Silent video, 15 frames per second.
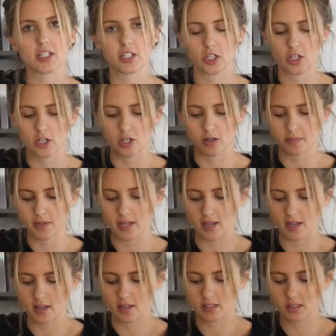good
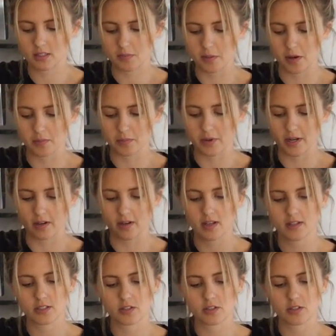herby spelt bread.